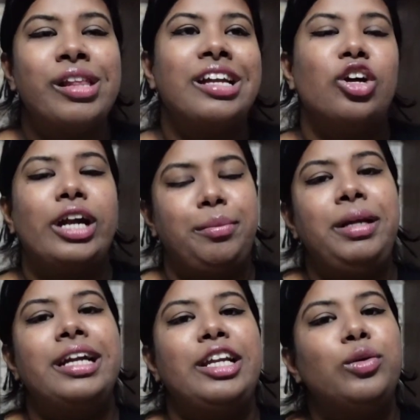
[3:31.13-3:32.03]
Now let me
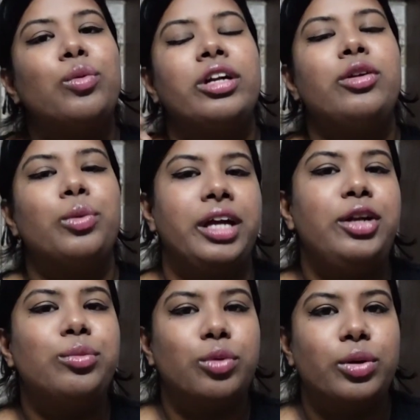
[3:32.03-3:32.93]
tell you what an
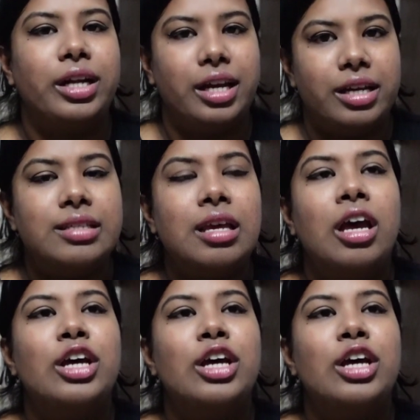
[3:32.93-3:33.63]
OK2 board is.